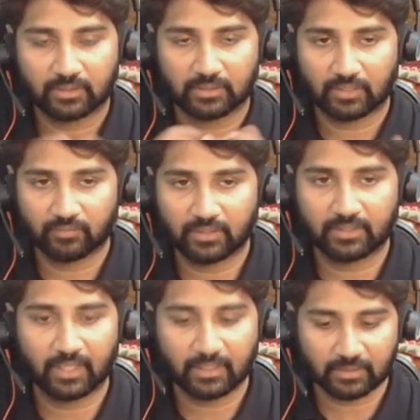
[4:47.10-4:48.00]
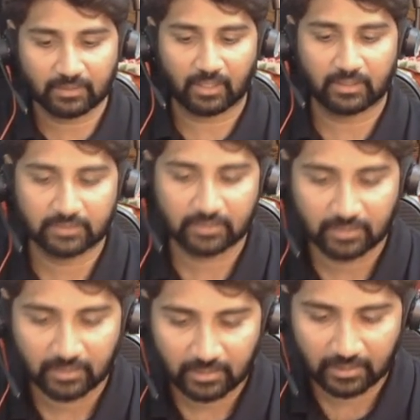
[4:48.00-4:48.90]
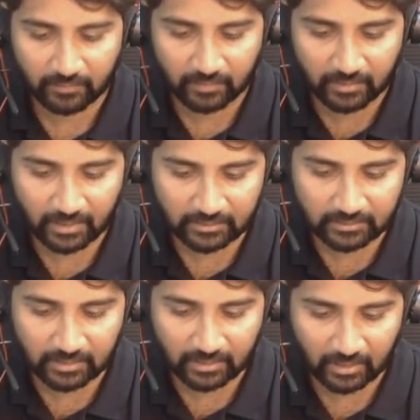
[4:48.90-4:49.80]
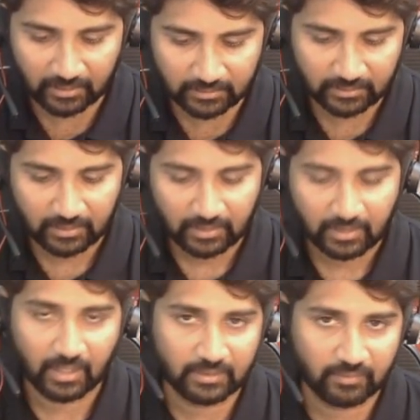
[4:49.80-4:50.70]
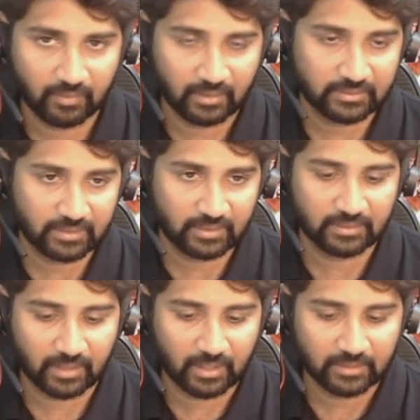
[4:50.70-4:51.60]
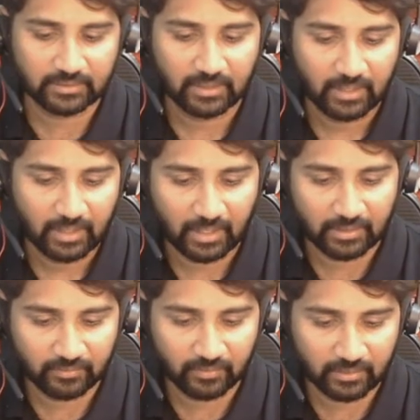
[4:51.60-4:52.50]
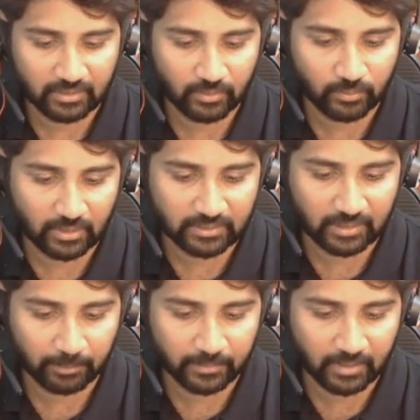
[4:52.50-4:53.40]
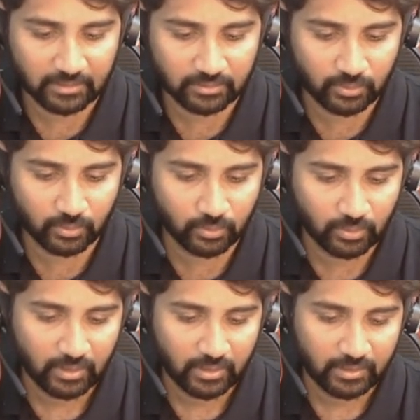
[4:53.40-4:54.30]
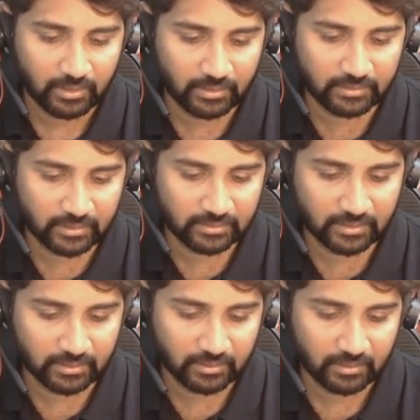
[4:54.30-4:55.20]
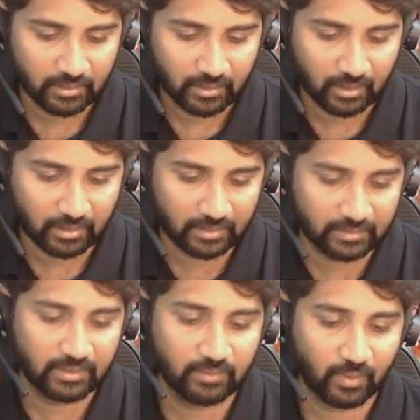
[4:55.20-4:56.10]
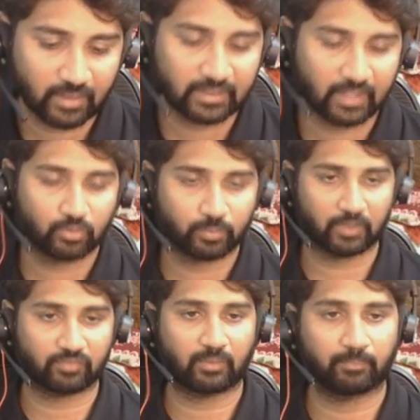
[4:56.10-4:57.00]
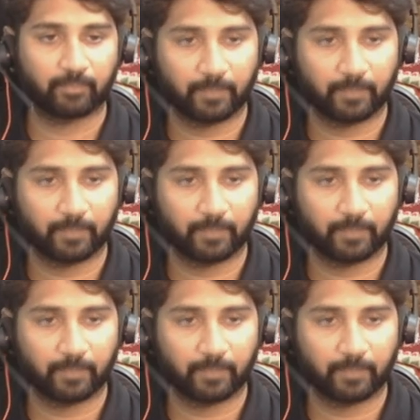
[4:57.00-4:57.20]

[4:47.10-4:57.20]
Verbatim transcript: that will take the task, it will take the task, and it will understand the task, and it will give the subtask to each agent accordingly what they have to perform